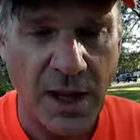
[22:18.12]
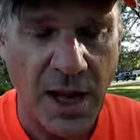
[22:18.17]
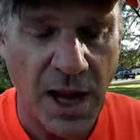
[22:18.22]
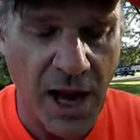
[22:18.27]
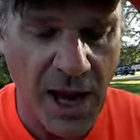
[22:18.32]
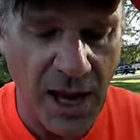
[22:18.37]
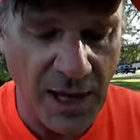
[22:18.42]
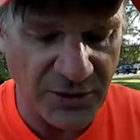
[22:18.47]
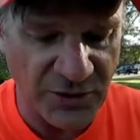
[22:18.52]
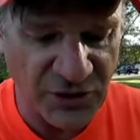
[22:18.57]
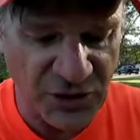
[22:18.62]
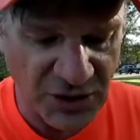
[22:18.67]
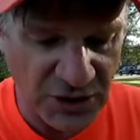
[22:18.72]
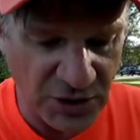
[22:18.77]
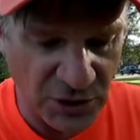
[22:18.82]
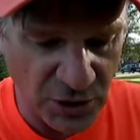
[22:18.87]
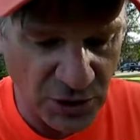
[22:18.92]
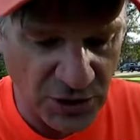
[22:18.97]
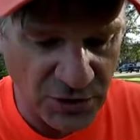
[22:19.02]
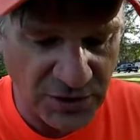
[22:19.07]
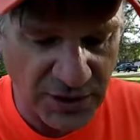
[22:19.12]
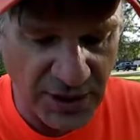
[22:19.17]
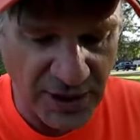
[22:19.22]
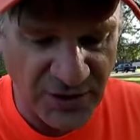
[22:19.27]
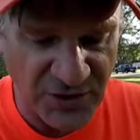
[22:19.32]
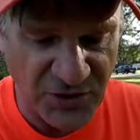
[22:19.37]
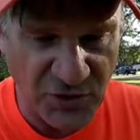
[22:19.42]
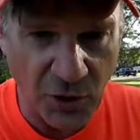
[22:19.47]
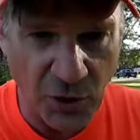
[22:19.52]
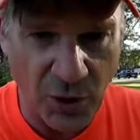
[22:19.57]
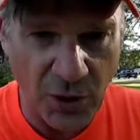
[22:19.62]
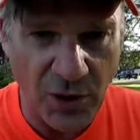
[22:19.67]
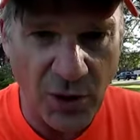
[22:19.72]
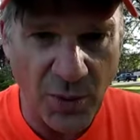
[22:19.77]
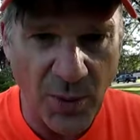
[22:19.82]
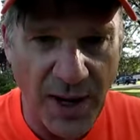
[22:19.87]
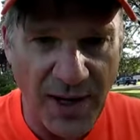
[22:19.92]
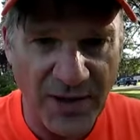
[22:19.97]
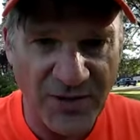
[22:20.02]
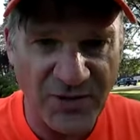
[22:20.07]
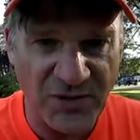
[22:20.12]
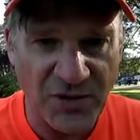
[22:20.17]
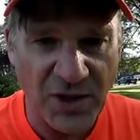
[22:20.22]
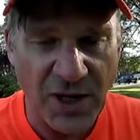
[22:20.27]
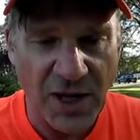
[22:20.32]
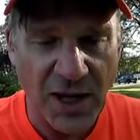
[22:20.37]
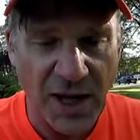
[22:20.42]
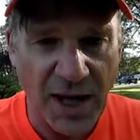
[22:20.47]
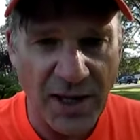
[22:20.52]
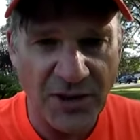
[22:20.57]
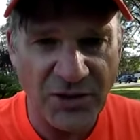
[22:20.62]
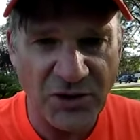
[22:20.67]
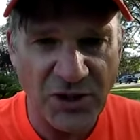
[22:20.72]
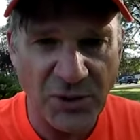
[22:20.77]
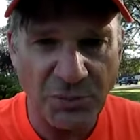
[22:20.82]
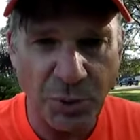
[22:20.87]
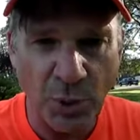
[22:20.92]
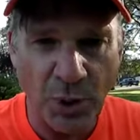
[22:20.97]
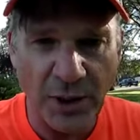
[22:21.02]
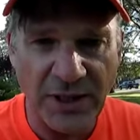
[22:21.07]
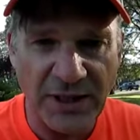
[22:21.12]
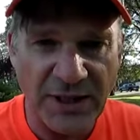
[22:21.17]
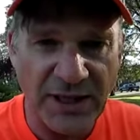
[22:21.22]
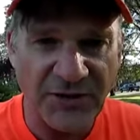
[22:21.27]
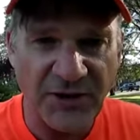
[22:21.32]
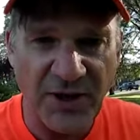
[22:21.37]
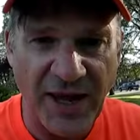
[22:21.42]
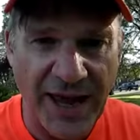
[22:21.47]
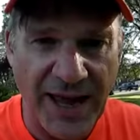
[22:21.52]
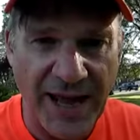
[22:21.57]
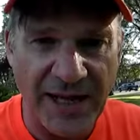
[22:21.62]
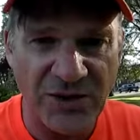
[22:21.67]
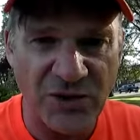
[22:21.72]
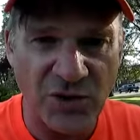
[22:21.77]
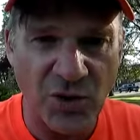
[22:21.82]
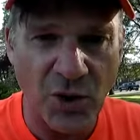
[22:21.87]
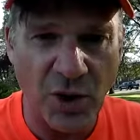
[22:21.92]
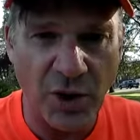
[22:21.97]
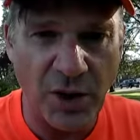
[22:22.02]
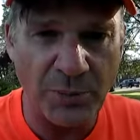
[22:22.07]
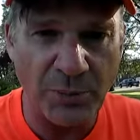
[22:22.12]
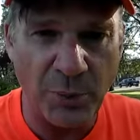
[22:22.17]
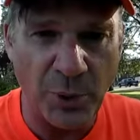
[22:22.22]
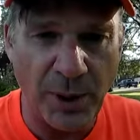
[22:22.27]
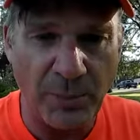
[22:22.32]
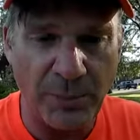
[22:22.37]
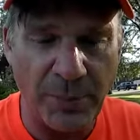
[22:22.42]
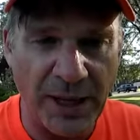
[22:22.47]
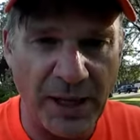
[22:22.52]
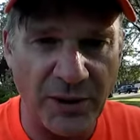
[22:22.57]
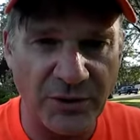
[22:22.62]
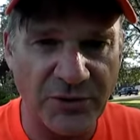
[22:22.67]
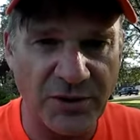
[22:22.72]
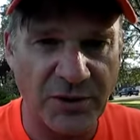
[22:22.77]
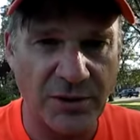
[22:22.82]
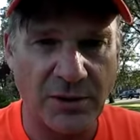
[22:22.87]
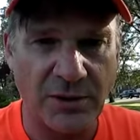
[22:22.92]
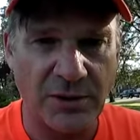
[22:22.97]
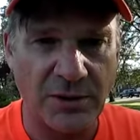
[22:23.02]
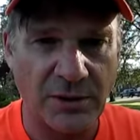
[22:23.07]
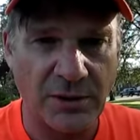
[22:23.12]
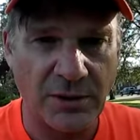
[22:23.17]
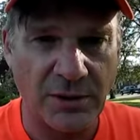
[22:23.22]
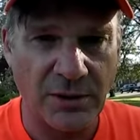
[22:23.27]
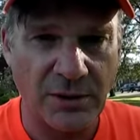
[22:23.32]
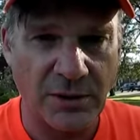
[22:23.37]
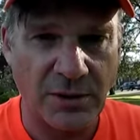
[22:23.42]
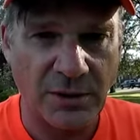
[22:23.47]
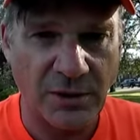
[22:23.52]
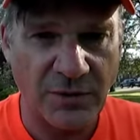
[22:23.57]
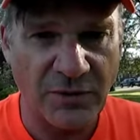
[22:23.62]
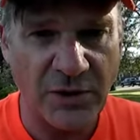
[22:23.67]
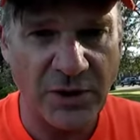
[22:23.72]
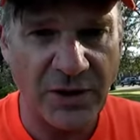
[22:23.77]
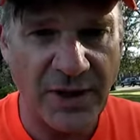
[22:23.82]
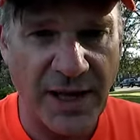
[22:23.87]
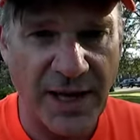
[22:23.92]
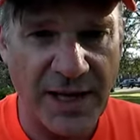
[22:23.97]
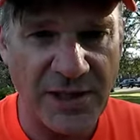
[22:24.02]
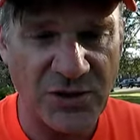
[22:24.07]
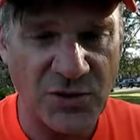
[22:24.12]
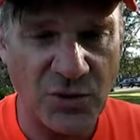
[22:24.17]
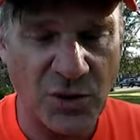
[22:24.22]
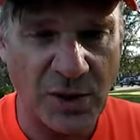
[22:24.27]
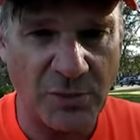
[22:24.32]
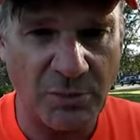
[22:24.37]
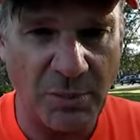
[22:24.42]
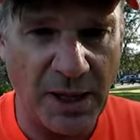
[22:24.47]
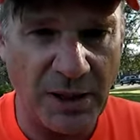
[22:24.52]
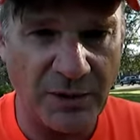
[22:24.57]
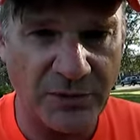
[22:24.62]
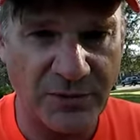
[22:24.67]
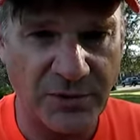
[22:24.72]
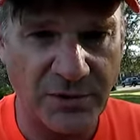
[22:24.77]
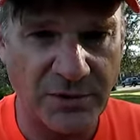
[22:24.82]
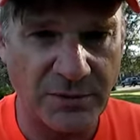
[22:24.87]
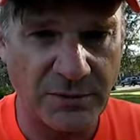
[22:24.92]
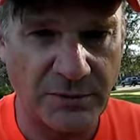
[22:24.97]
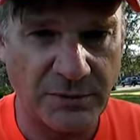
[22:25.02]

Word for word: And she looked next door to us and she pointed at the asteroid belt. You've heard of the asteroid belt?